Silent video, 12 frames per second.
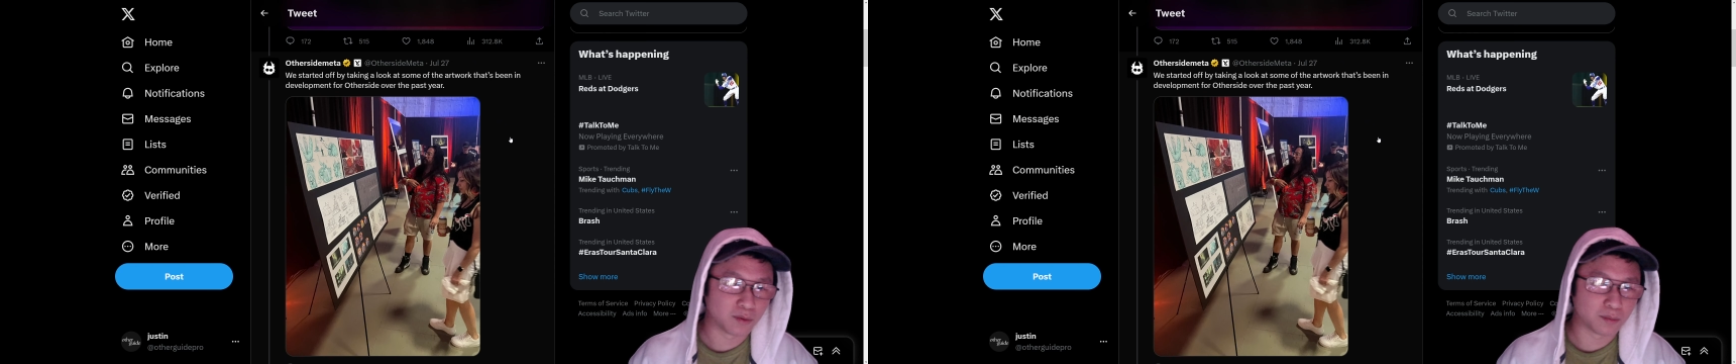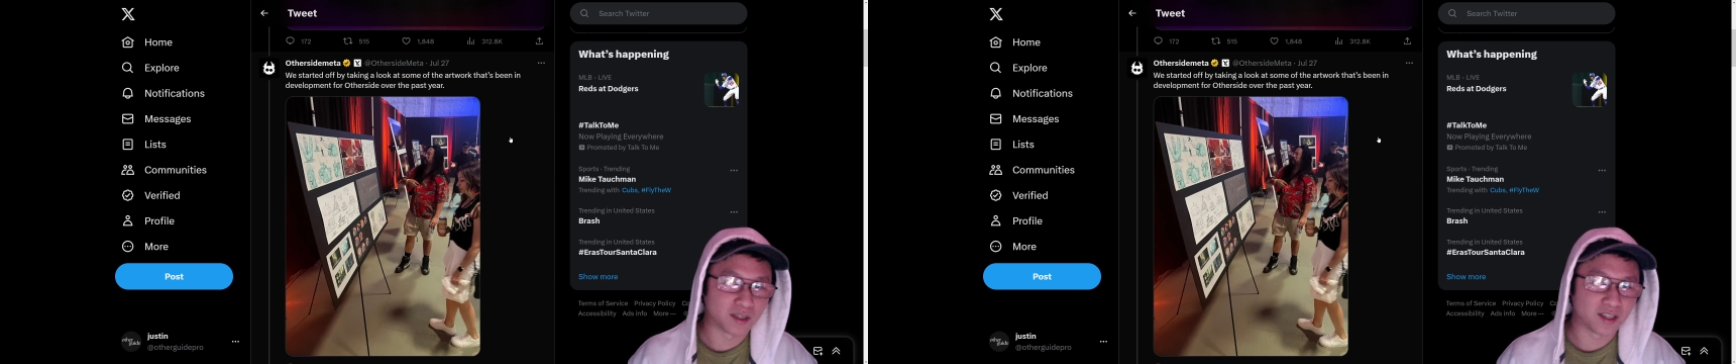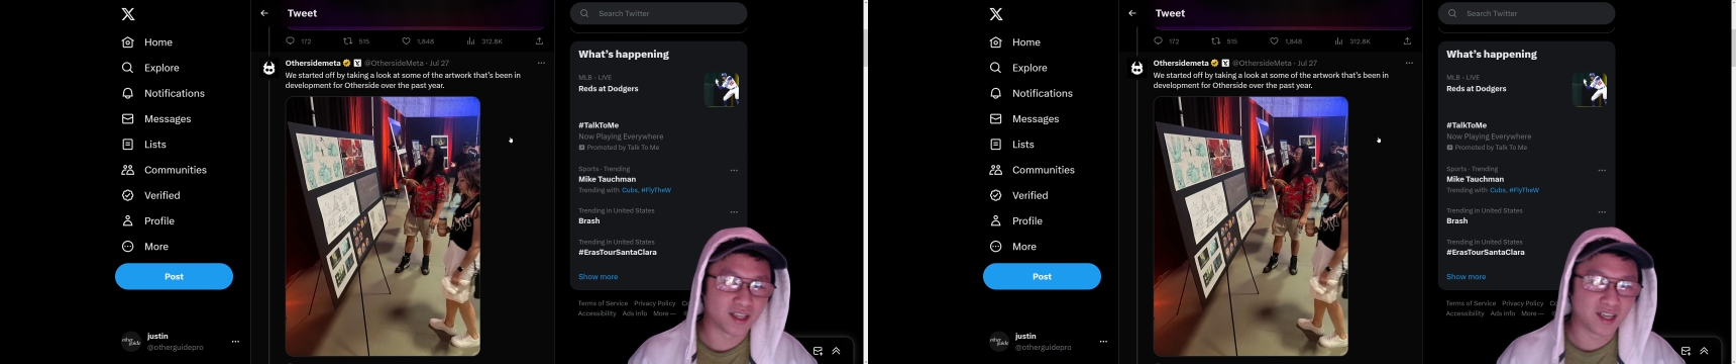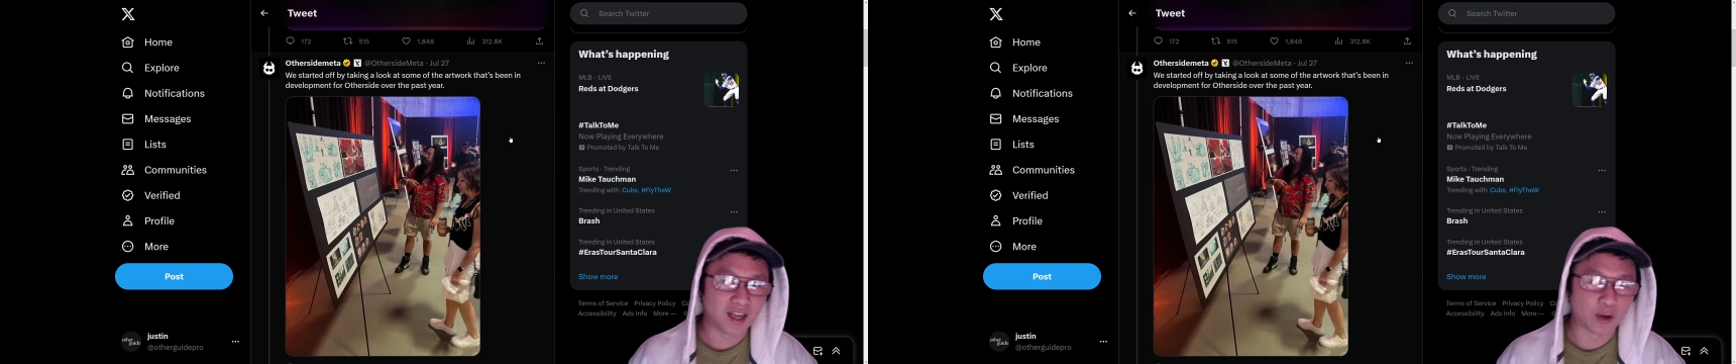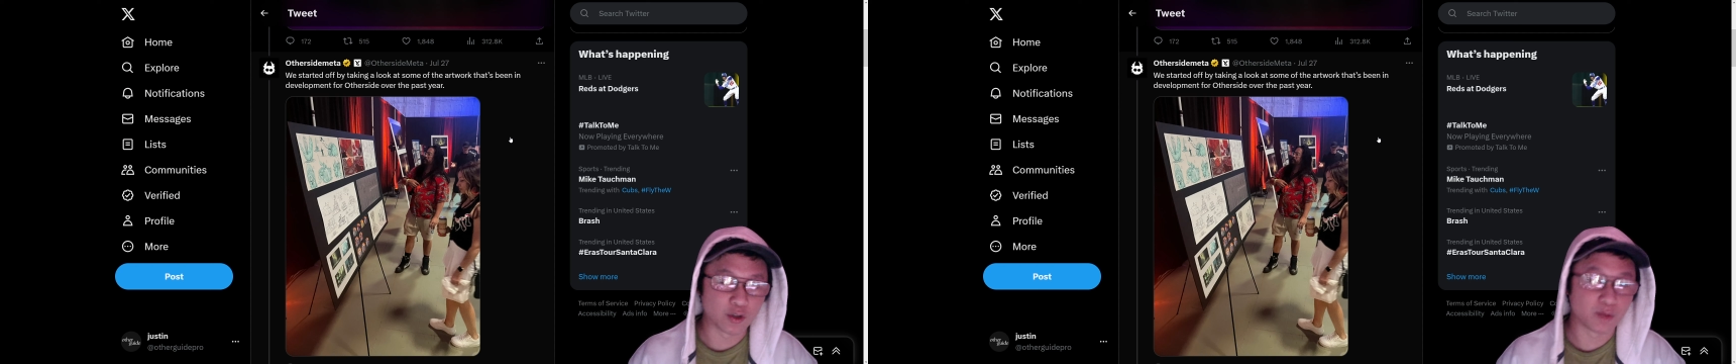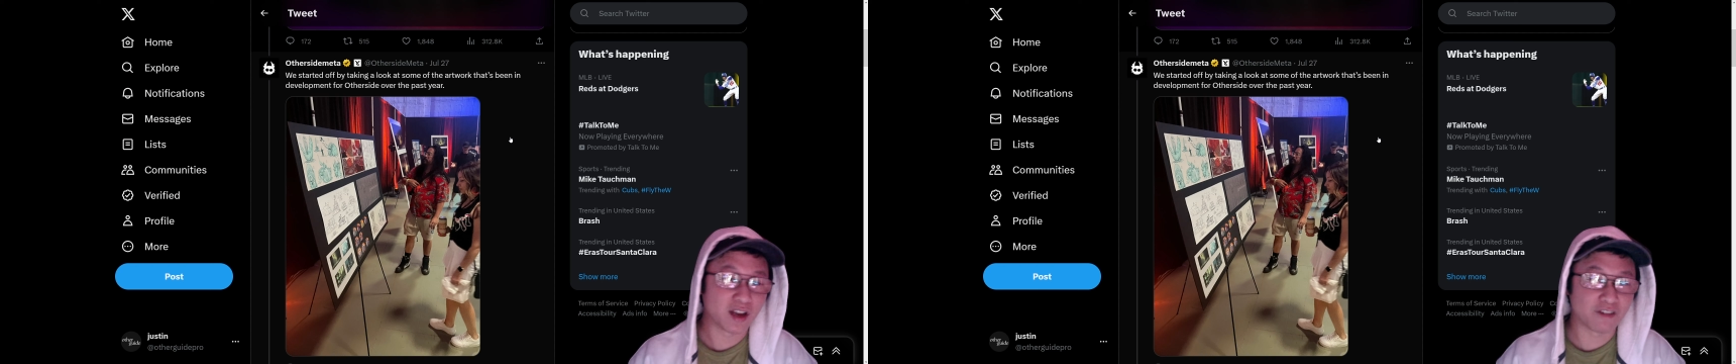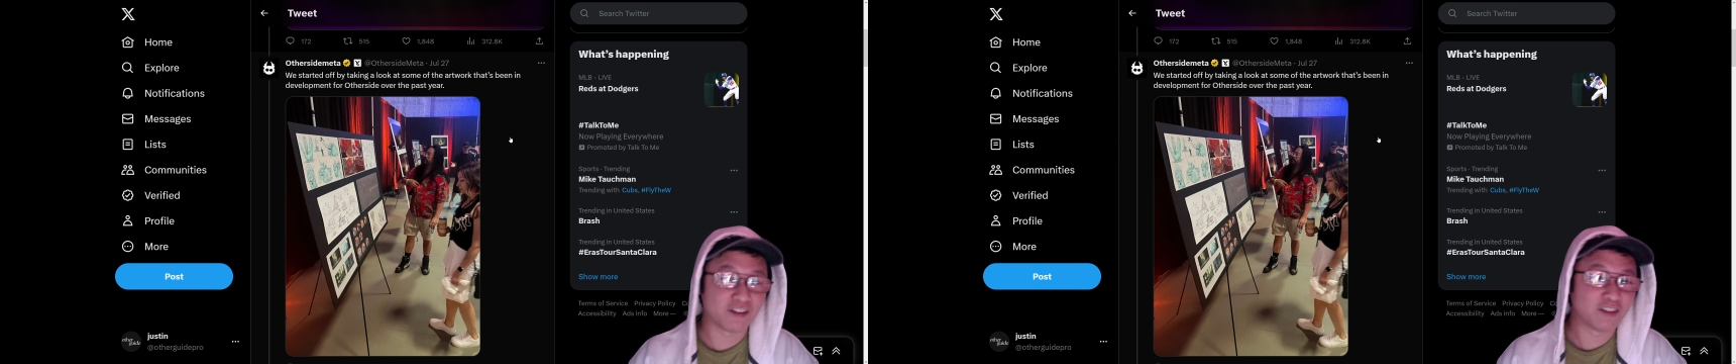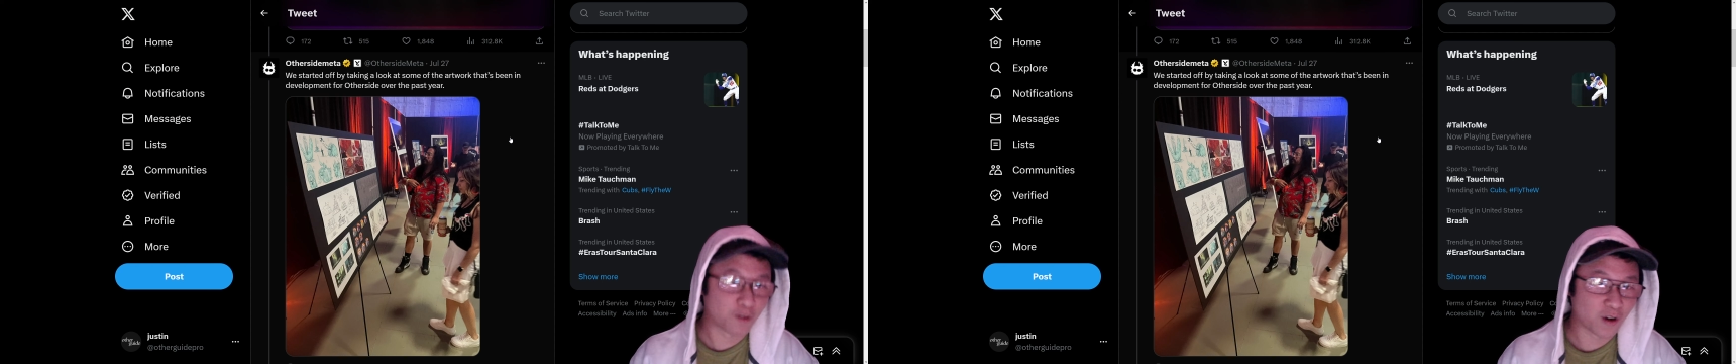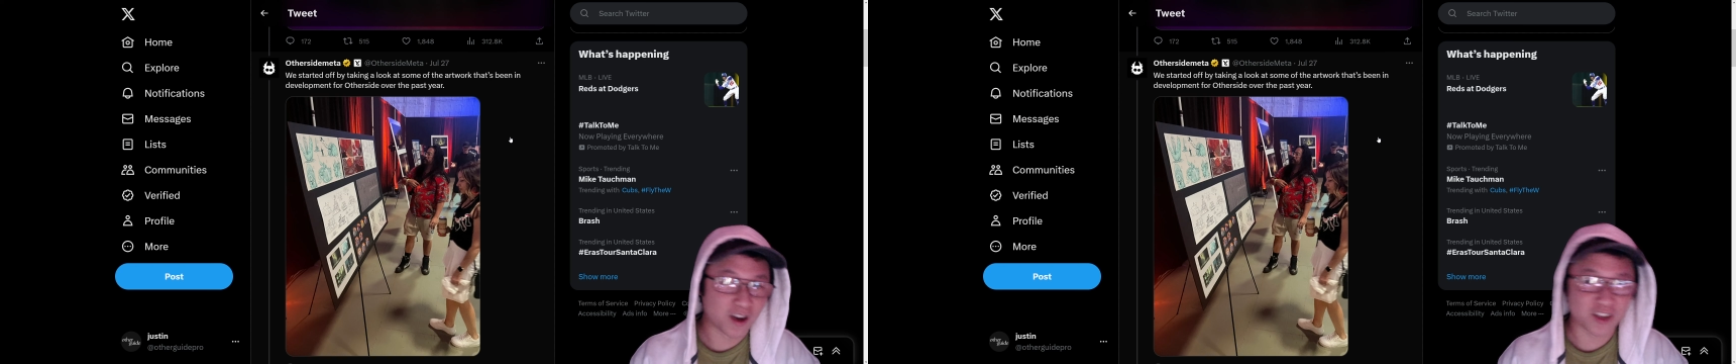but it was a big event
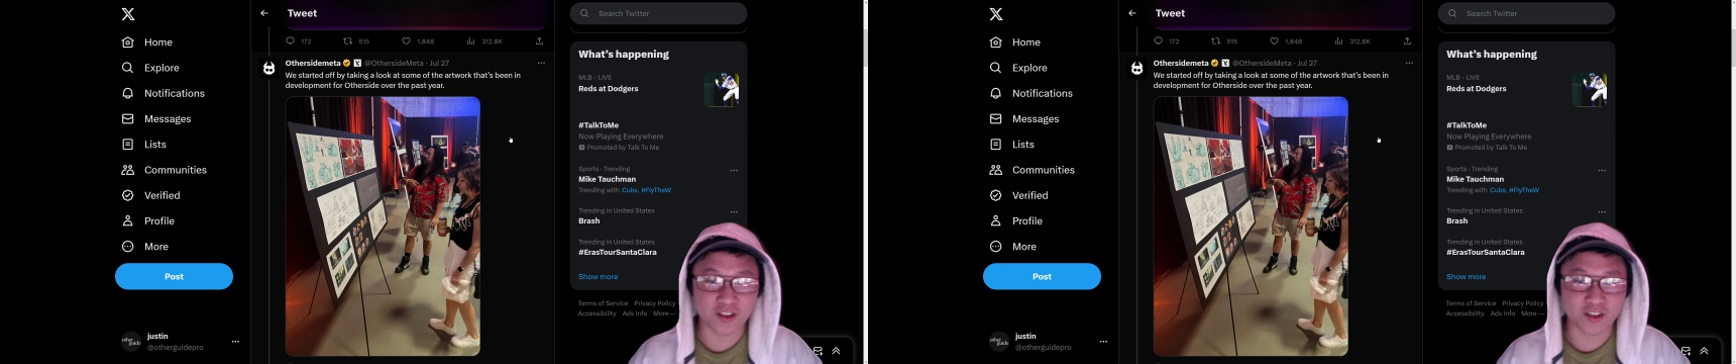for us.